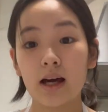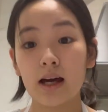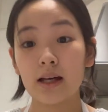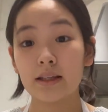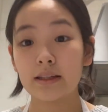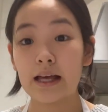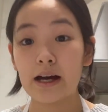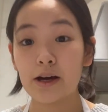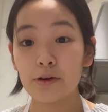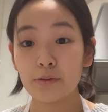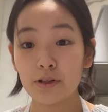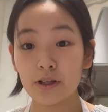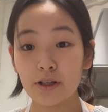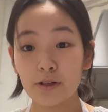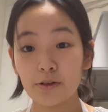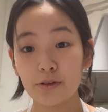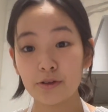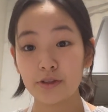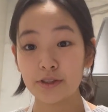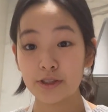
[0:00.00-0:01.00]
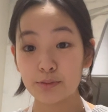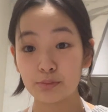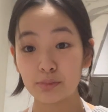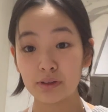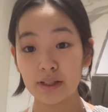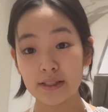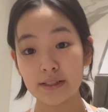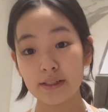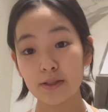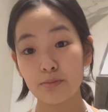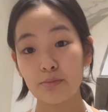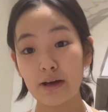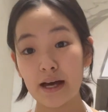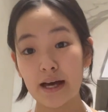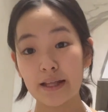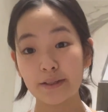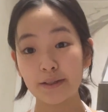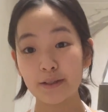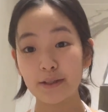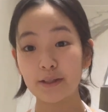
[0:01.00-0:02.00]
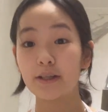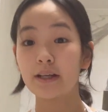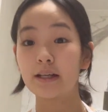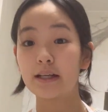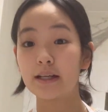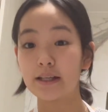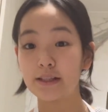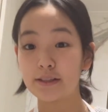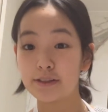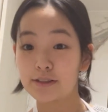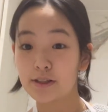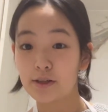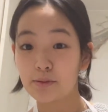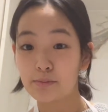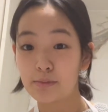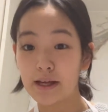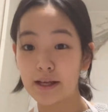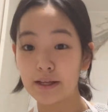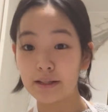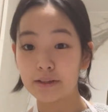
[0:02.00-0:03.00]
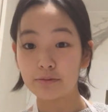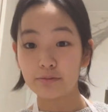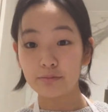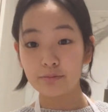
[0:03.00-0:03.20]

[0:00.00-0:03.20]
Now we are going to place the batter into the pan.